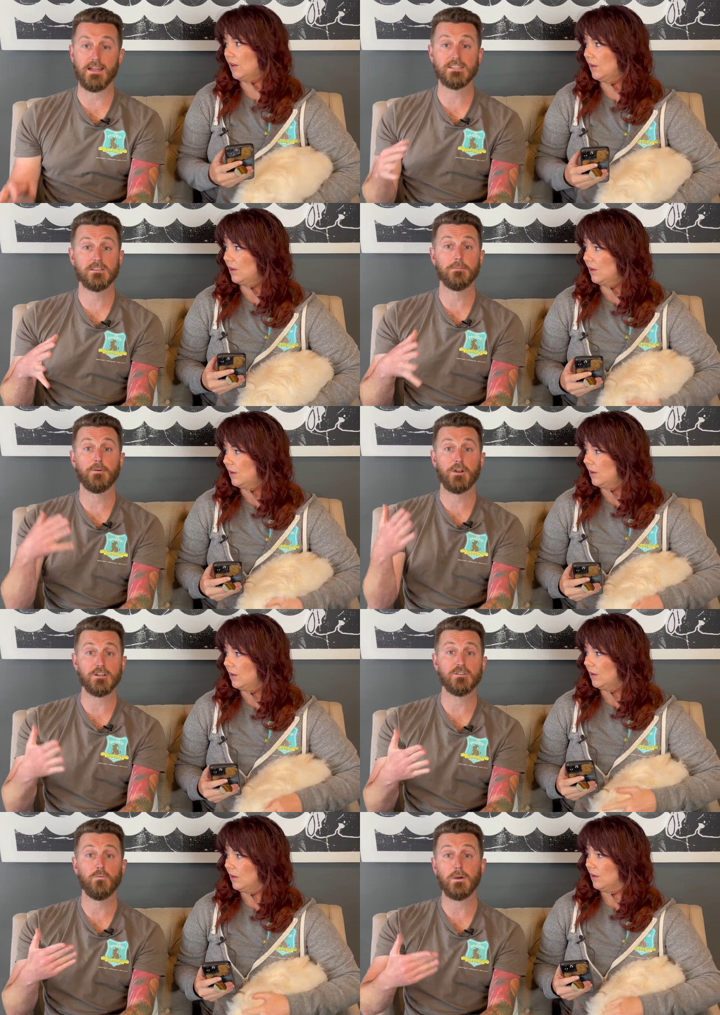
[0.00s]
Speaker 1: that's the
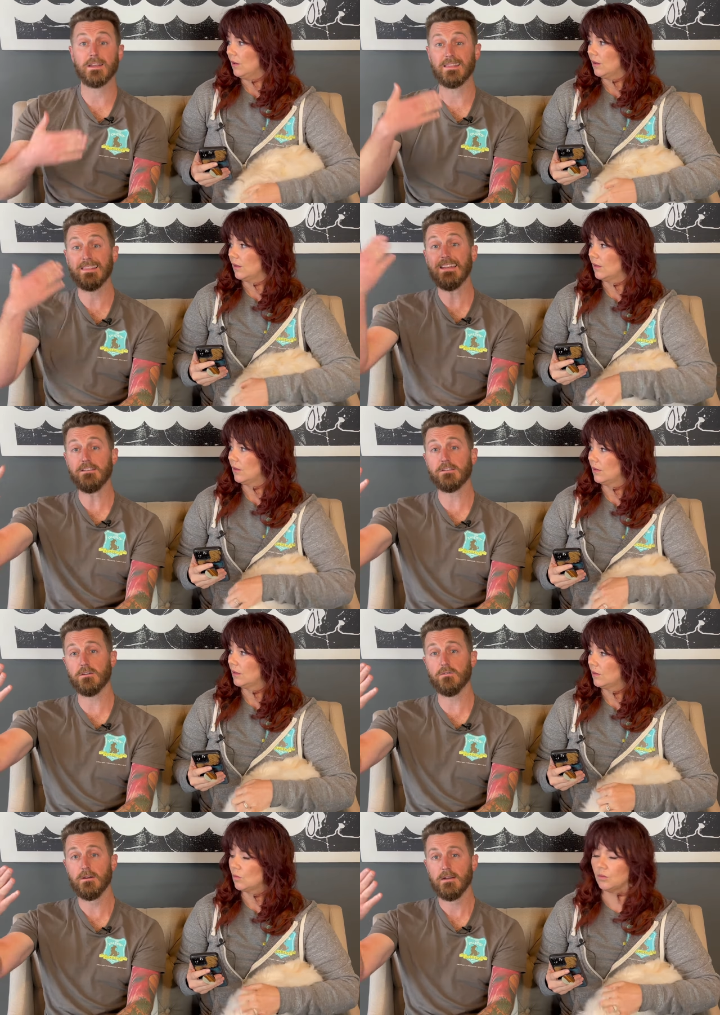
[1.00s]
progression what could lead
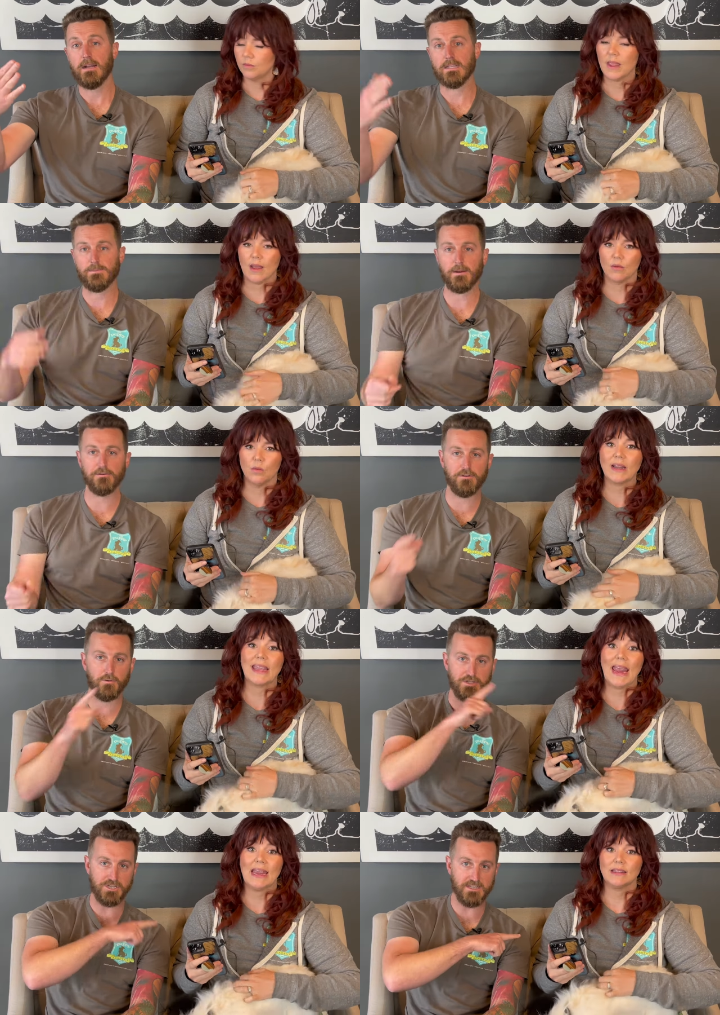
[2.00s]
to. It's better to what do
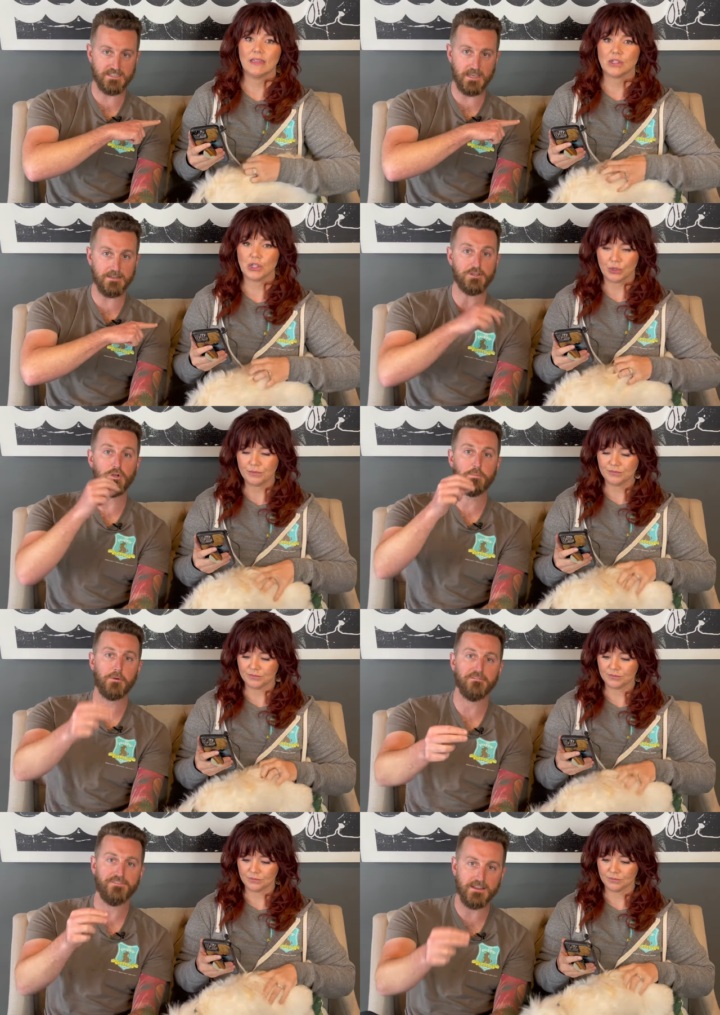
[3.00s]
what she said to. to
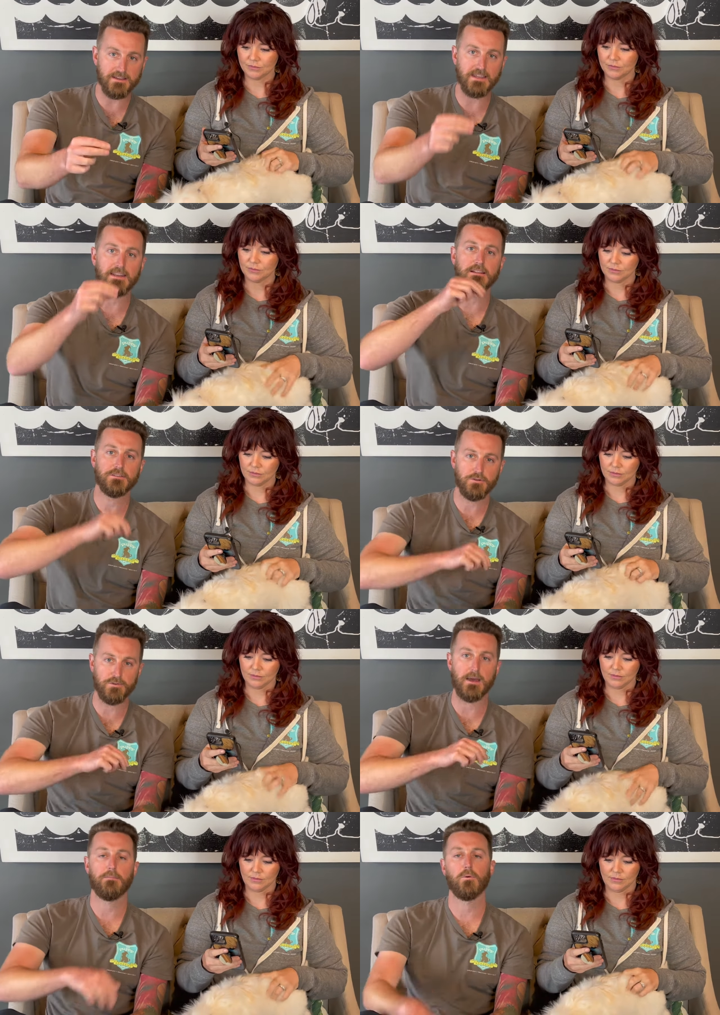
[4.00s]
prevent getting
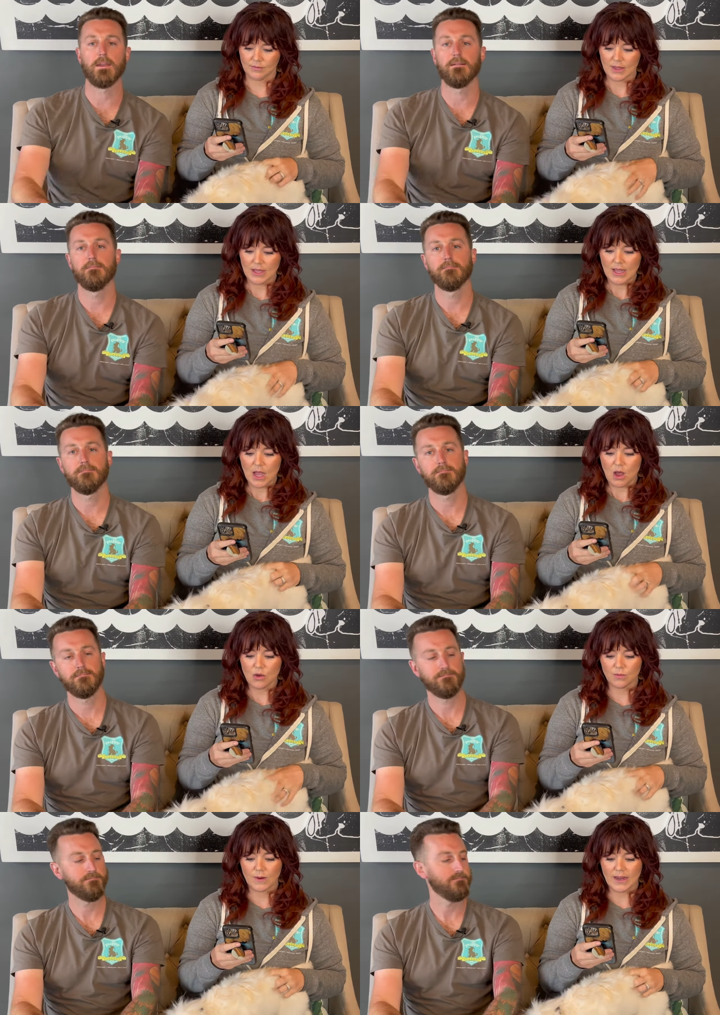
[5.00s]
to that point.
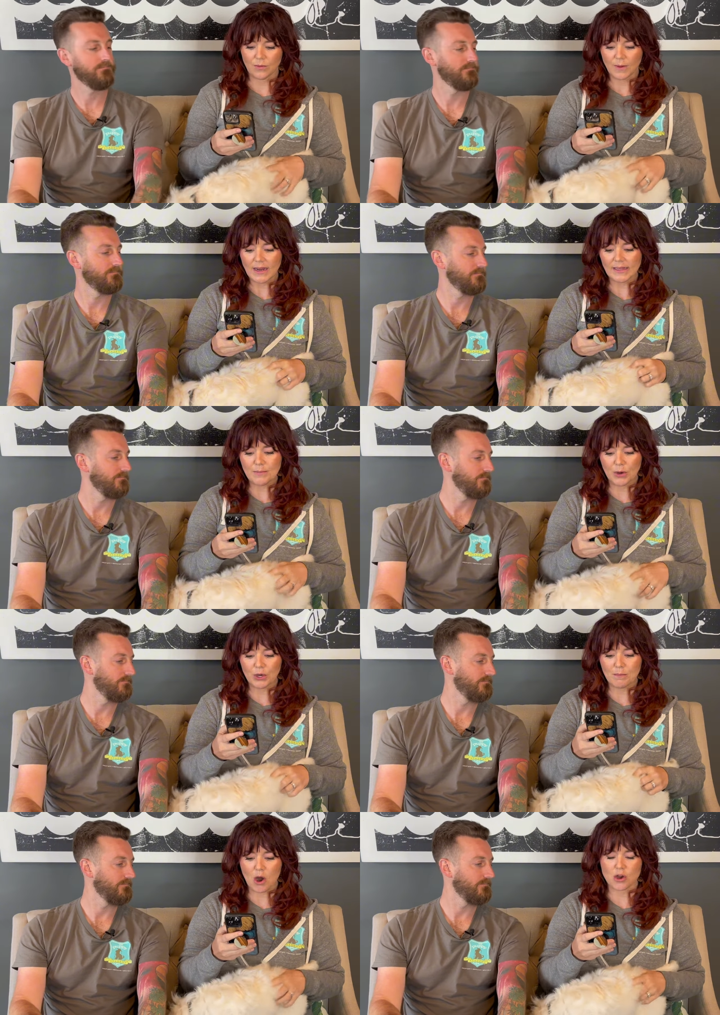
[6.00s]
Speaker 2: All right, Riley
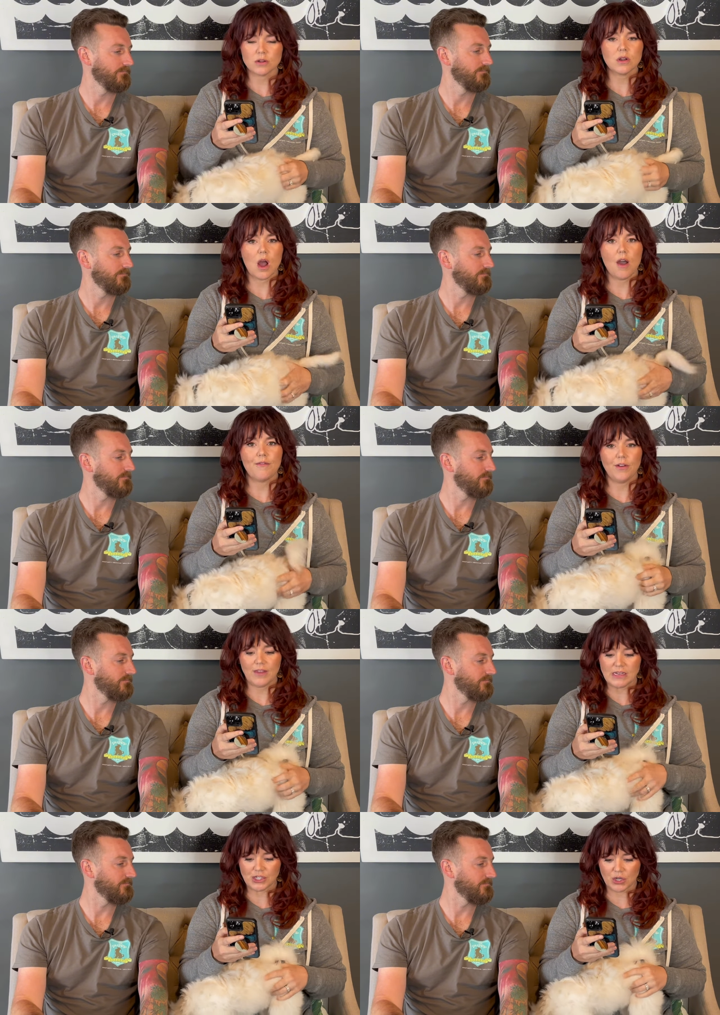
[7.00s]
Bird Martin off of
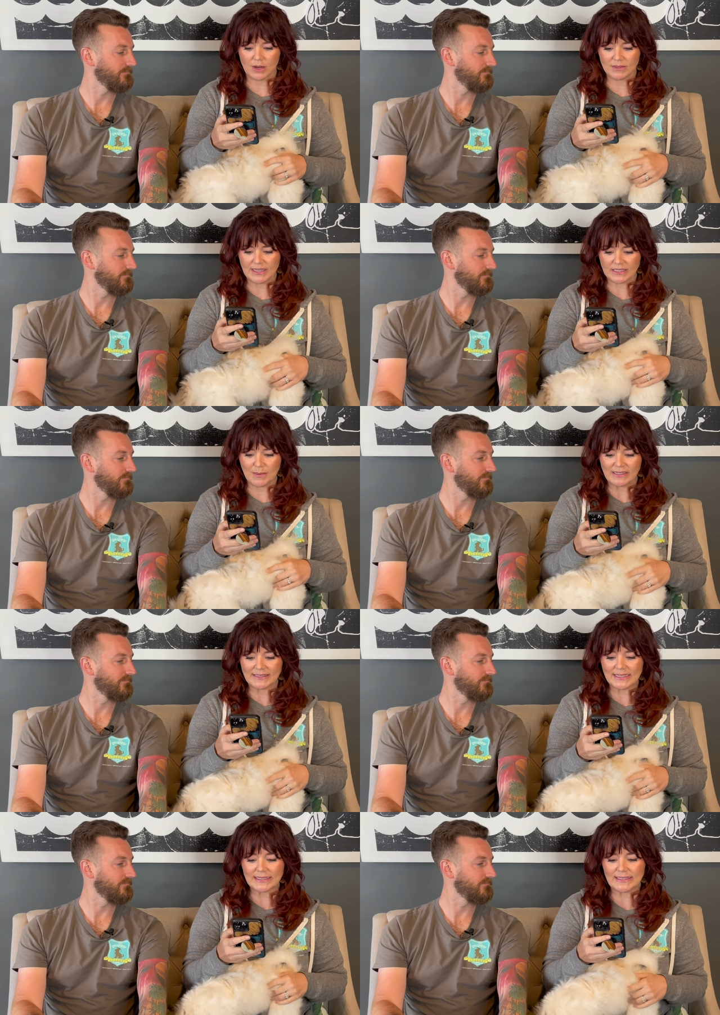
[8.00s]
Instagram says, My
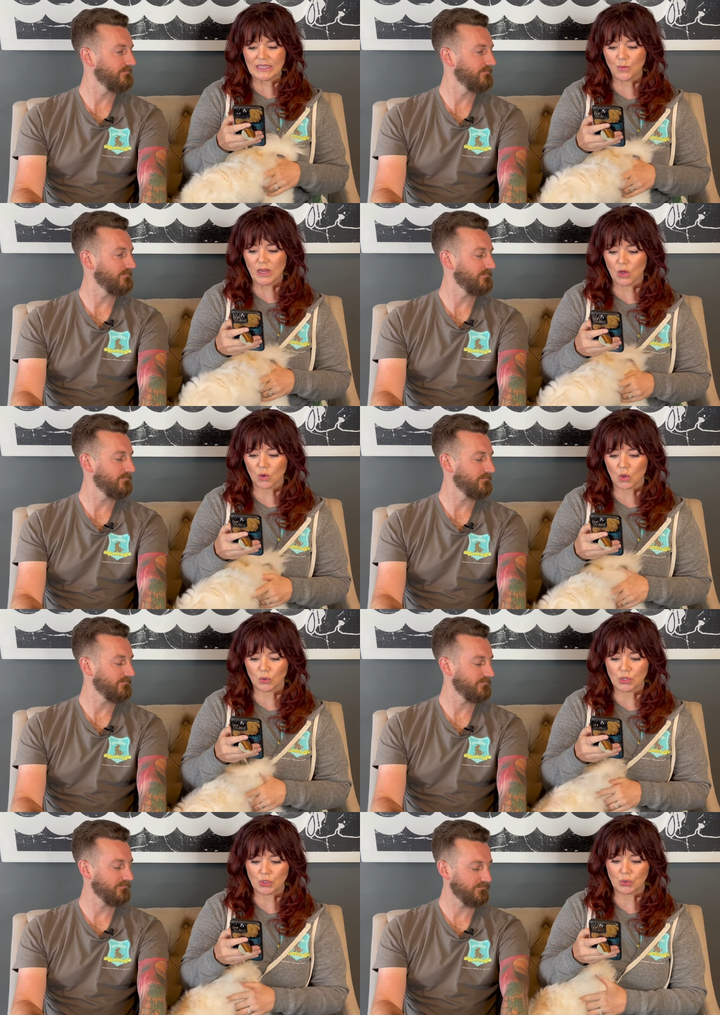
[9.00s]
16 week old
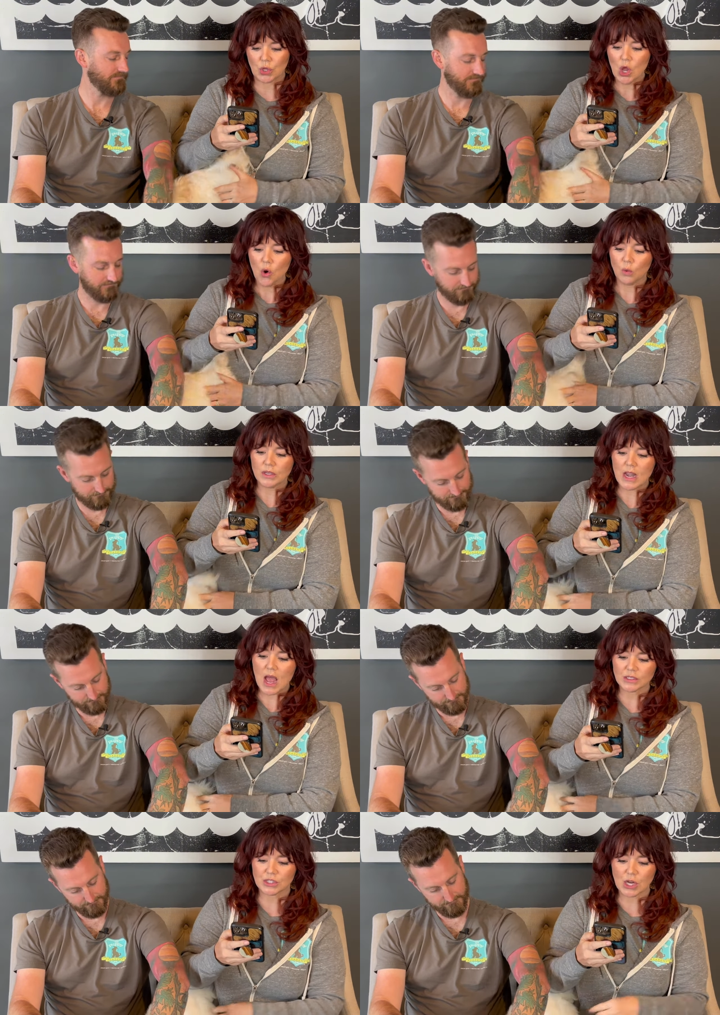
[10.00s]
Goldendoodle will
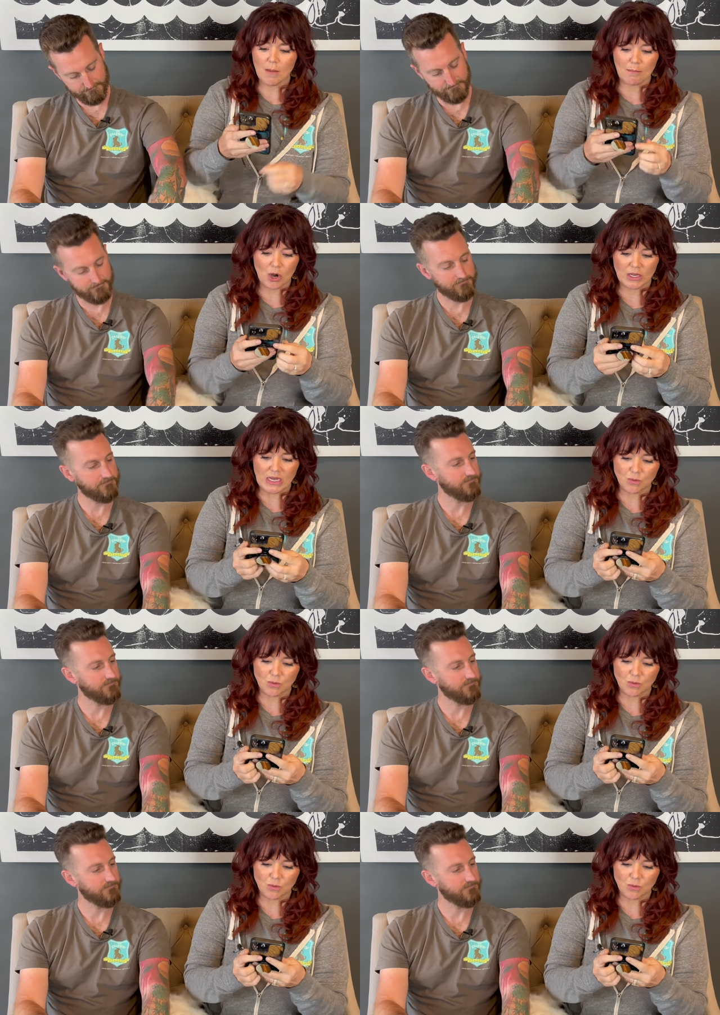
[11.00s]
not stop barking